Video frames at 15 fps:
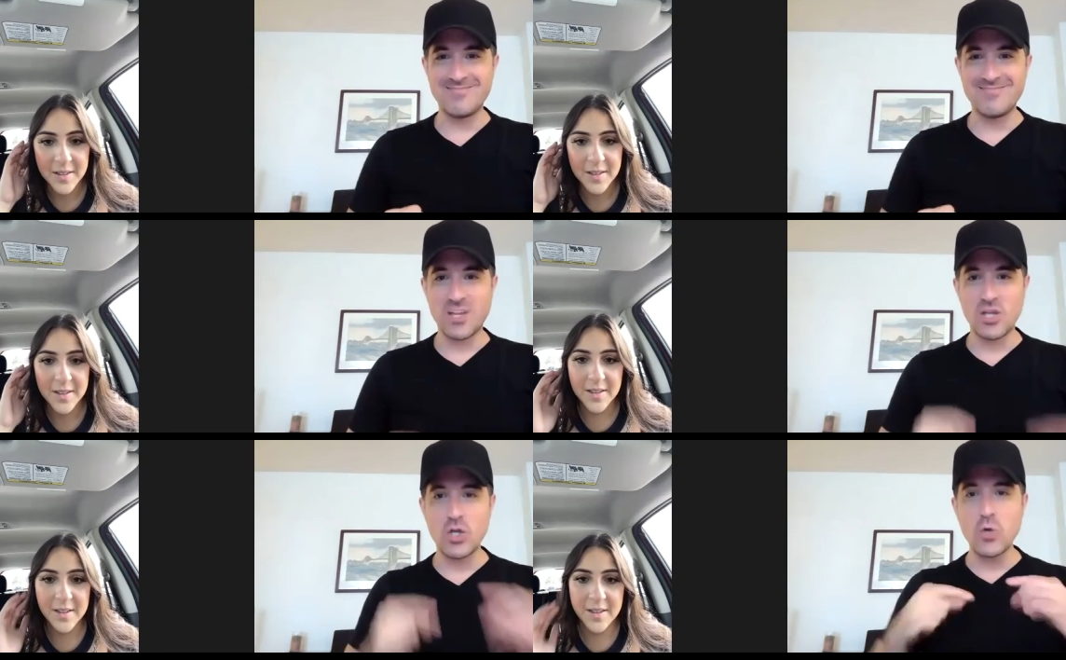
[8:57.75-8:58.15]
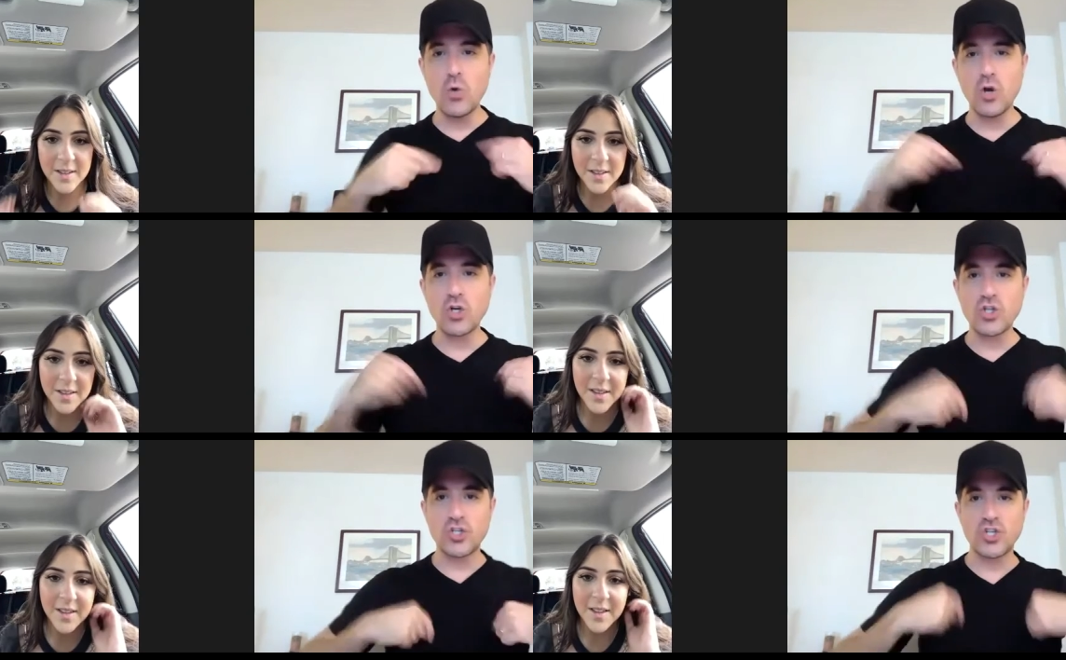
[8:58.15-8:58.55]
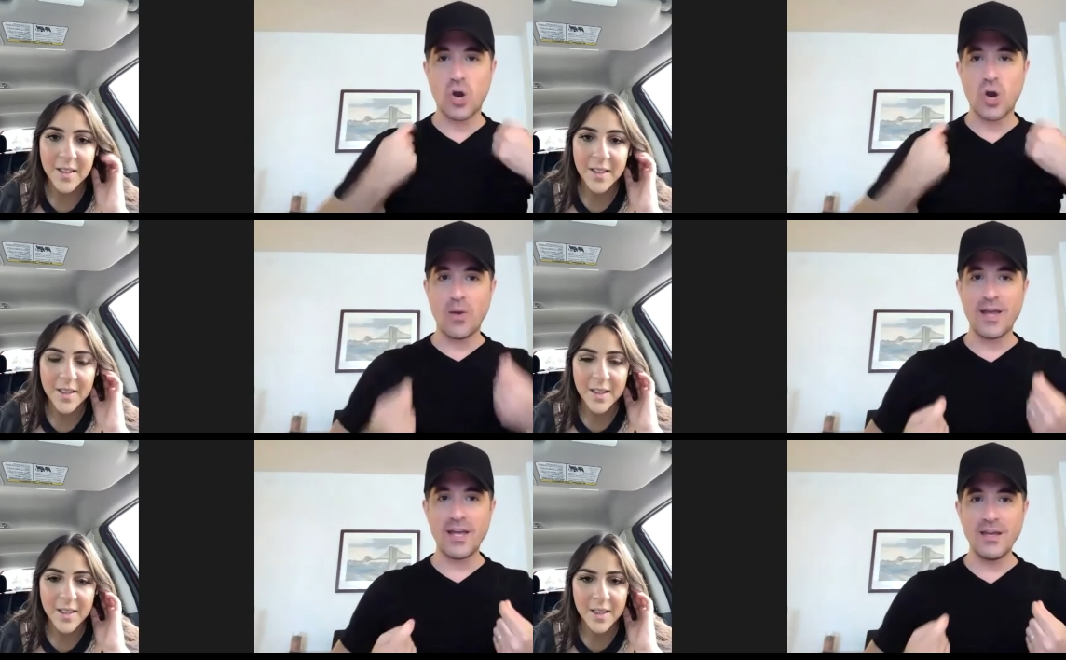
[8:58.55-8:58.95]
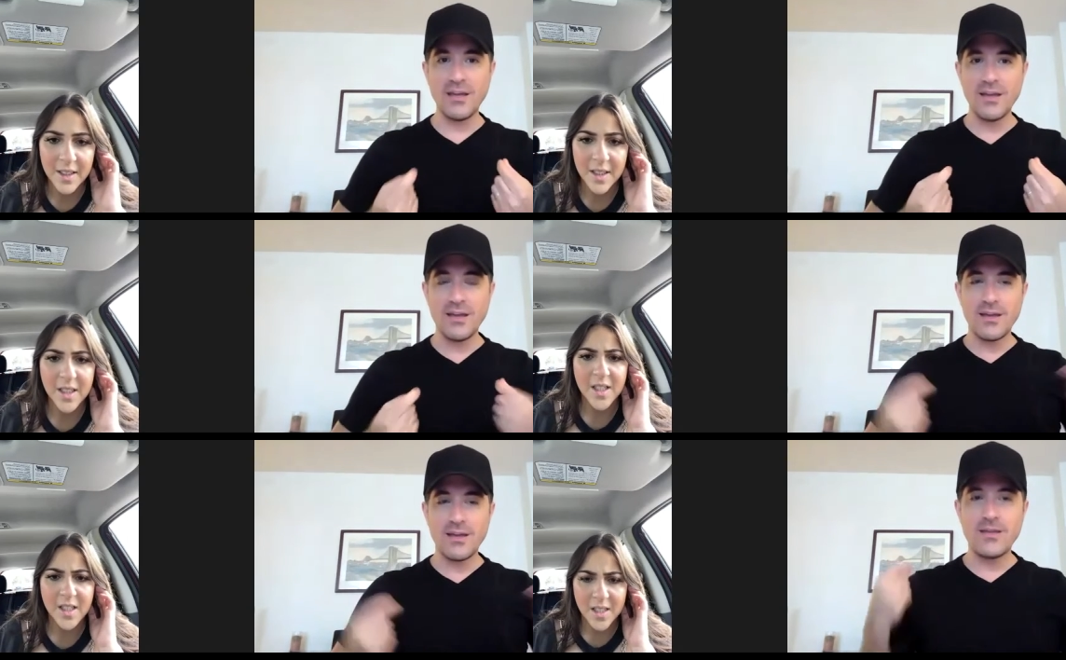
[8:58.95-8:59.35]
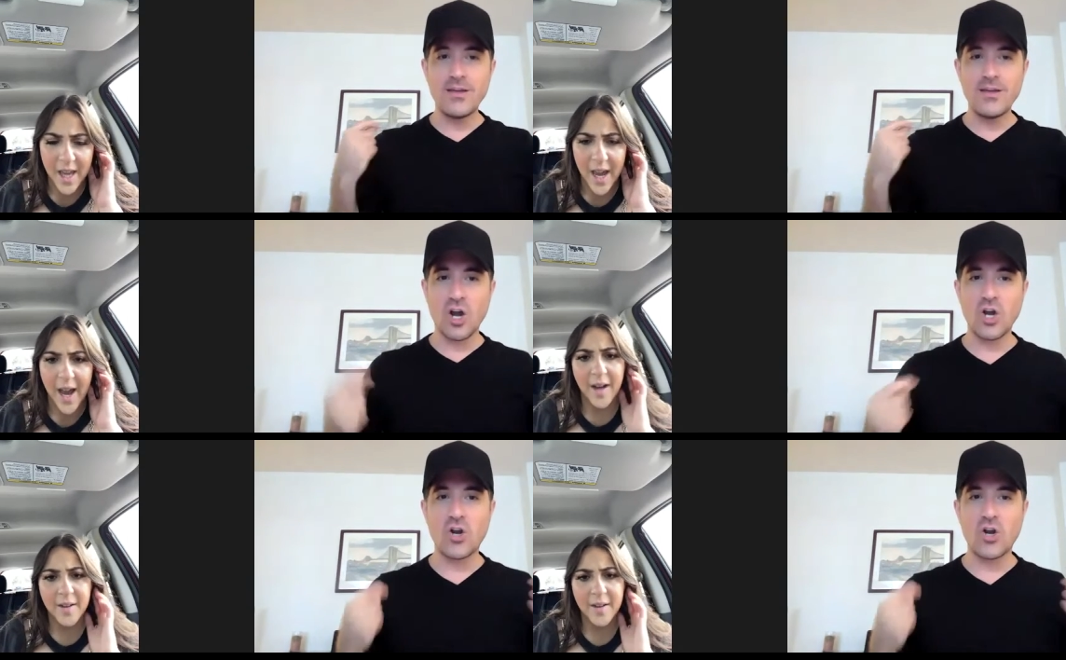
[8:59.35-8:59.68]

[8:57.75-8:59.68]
Speaker 1: You are showing young yeah.